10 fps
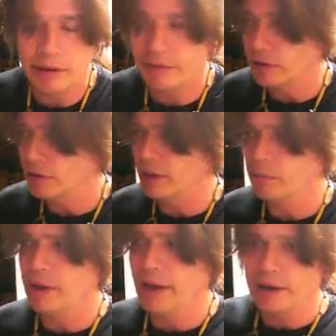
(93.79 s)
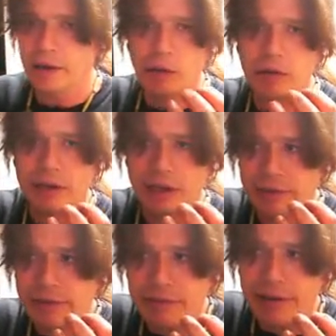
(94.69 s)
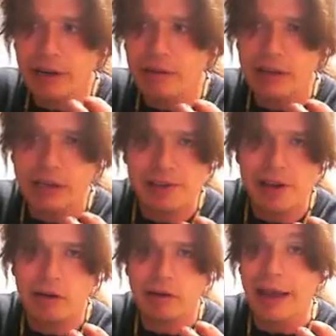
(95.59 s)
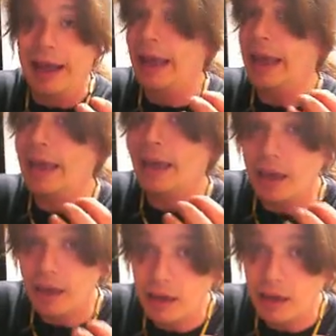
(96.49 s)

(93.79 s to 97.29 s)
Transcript: If you're like playing a note and you lift a finger and you sound A,